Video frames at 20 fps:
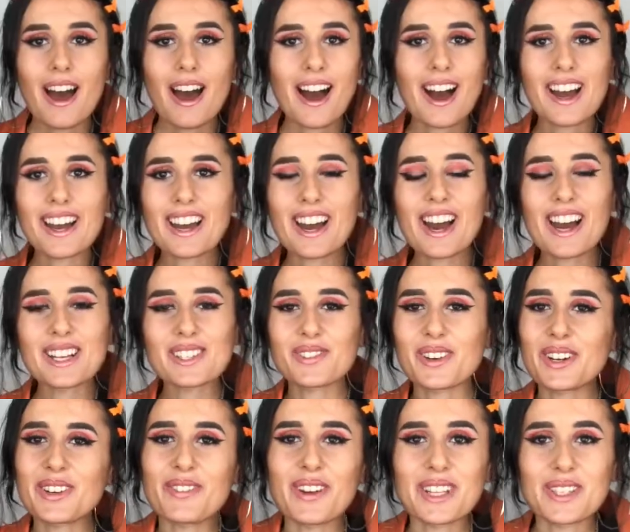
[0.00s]
Hi guys,
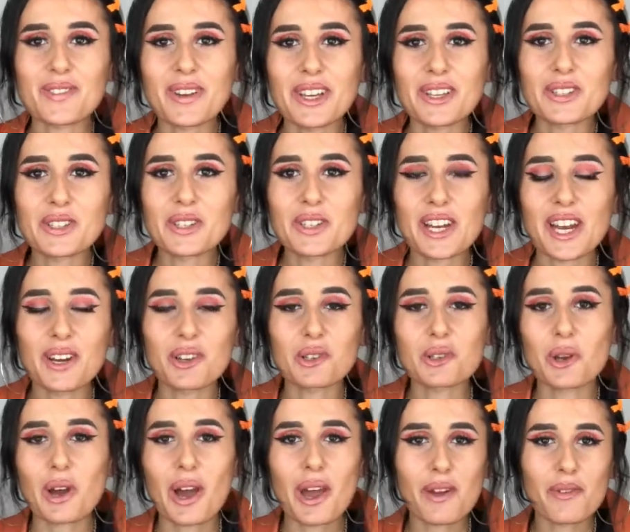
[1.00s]
welcome back to my YouTube channel.
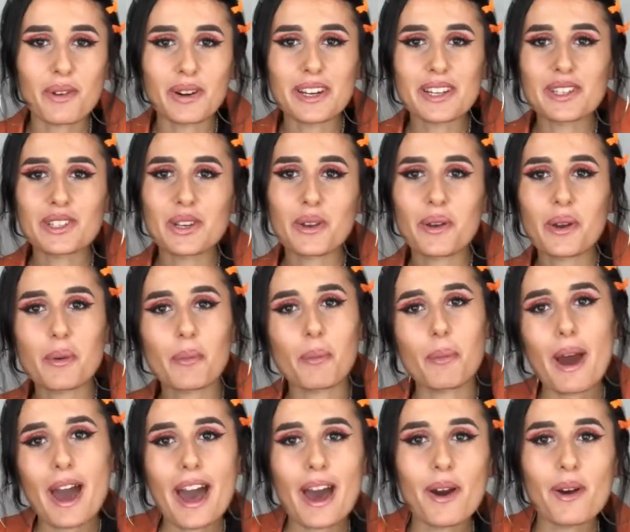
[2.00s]
So I hope everyone is doing
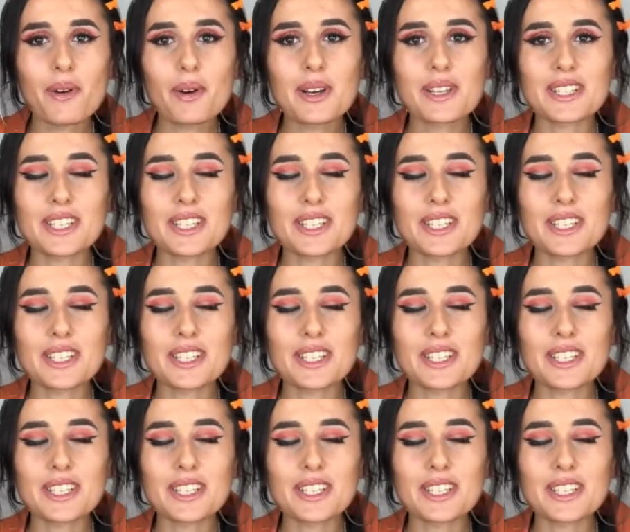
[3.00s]
well.